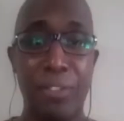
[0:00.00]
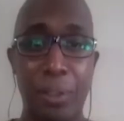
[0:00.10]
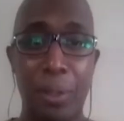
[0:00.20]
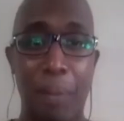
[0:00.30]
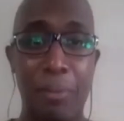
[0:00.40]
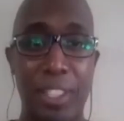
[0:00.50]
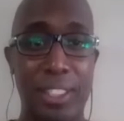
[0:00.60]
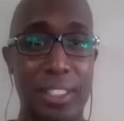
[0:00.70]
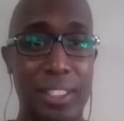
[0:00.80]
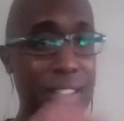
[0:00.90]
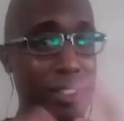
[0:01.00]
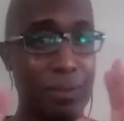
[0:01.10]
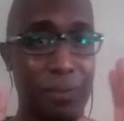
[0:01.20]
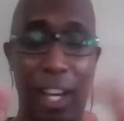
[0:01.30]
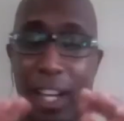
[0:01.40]
to. I'm just as
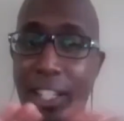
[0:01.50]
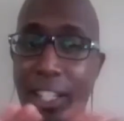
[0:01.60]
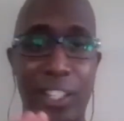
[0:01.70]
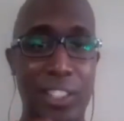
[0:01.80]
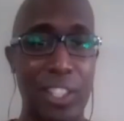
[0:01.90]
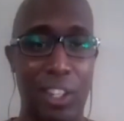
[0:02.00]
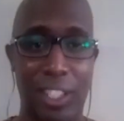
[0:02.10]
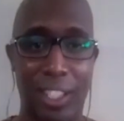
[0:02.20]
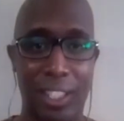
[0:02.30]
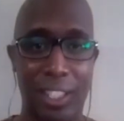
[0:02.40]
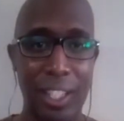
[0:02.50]
fine not talking